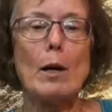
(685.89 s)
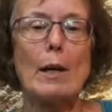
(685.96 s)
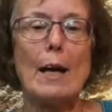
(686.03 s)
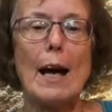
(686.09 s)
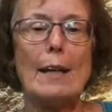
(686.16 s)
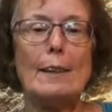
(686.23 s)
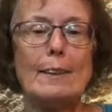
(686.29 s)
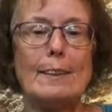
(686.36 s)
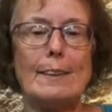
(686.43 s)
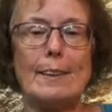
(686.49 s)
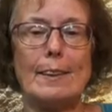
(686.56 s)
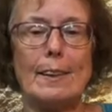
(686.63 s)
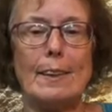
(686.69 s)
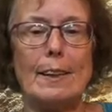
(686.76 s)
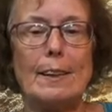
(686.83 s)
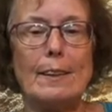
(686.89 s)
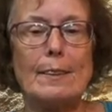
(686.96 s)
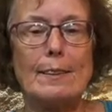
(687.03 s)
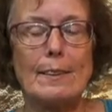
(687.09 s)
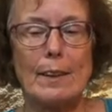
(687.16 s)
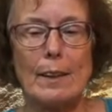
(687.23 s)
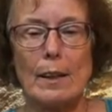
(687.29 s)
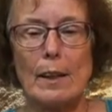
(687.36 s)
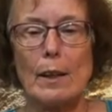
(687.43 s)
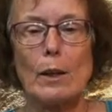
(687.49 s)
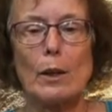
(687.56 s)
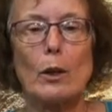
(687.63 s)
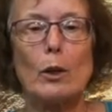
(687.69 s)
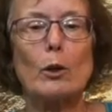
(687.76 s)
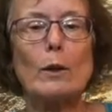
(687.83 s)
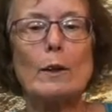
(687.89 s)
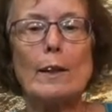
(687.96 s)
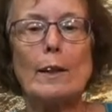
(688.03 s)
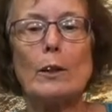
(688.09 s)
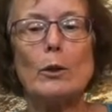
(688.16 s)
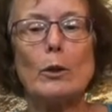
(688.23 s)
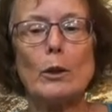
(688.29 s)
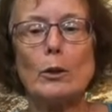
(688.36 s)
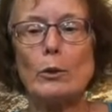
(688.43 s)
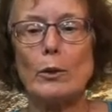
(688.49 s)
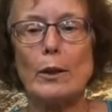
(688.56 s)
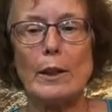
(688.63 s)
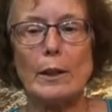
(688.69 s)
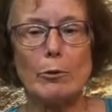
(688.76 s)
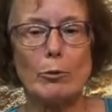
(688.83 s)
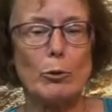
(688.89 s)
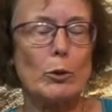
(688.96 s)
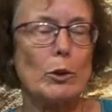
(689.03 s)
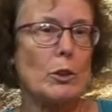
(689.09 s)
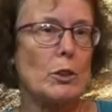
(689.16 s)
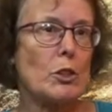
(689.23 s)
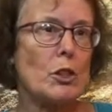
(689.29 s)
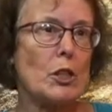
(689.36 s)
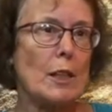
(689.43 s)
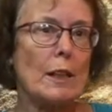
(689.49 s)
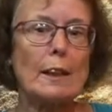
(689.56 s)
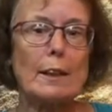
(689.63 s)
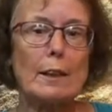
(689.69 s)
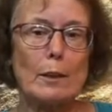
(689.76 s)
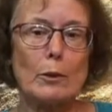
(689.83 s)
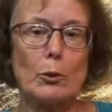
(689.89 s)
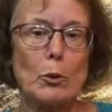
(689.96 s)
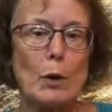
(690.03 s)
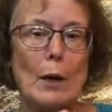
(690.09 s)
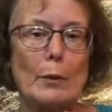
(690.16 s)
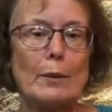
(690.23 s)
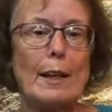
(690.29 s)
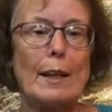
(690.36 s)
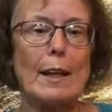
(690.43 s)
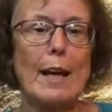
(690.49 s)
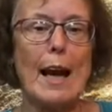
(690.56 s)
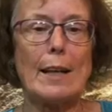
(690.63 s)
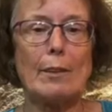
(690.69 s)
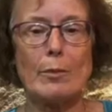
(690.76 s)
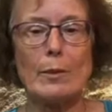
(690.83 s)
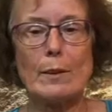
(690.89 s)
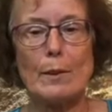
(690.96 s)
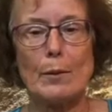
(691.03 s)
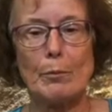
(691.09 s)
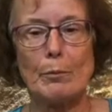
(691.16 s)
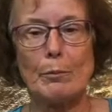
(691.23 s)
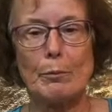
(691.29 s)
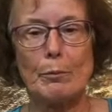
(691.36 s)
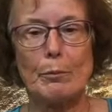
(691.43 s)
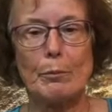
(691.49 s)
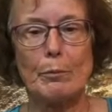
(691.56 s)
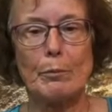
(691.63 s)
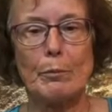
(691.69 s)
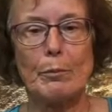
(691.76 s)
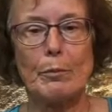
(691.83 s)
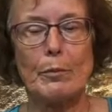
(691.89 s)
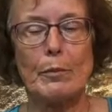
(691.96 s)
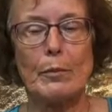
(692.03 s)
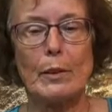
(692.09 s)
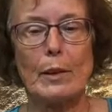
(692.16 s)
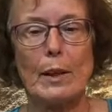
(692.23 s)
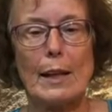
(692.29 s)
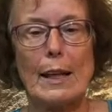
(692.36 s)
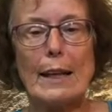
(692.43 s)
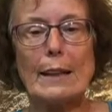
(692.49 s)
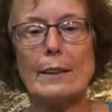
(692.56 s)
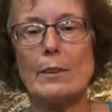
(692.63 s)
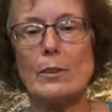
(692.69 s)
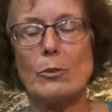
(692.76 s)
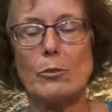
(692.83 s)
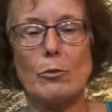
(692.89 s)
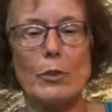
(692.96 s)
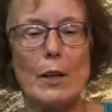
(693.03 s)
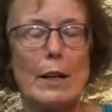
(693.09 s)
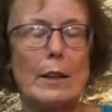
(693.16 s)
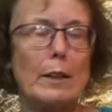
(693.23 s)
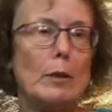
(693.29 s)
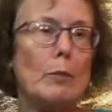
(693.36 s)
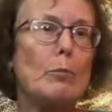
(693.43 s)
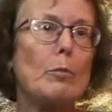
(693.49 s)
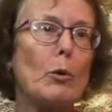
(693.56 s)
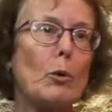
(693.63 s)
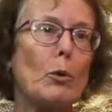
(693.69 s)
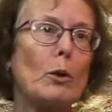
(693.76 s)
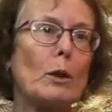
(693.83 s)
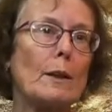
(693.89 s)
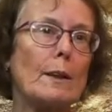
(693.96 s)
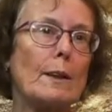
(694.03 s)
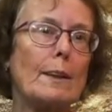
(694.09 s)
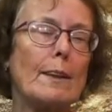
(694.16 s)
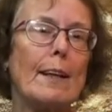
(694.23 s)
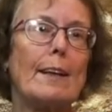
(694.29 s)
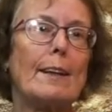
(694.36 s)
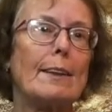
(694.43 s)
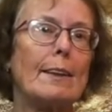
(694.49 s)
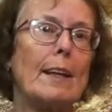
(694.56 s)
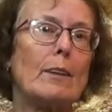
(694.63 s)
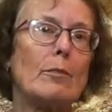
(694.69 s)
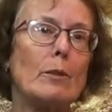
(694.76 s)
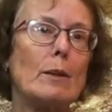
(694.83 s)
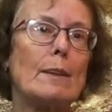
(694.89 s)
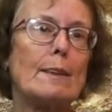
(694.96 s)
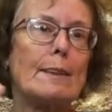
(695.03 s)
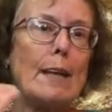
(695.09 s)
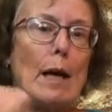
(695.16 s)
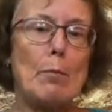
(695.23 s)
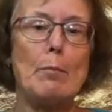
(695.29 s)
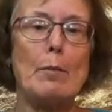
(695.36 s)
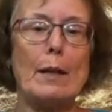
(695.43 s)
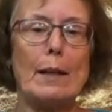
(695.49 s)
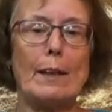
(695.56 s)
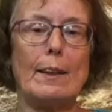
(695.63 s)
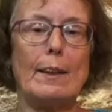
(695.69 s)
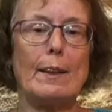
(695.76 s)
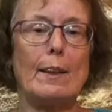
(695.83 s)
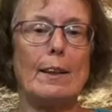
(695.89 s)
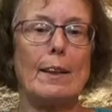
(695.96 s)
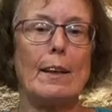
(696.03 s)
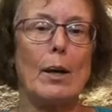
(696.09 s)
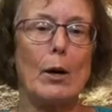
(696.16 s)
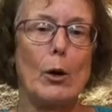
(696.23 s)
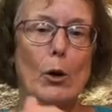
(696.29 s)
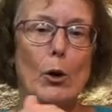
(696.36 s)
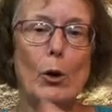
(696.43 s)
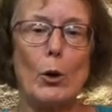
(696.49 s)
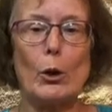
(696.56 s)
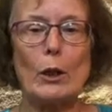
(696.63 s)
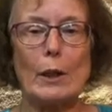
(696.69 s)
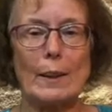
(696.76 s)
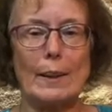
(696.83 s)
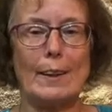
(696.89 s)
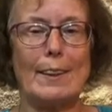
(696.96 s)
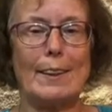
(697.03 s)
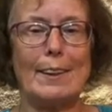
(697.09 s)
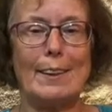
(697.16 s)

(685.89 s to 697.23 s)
are ACEs continuing to influence children throughout their lives? It is very important that we step in early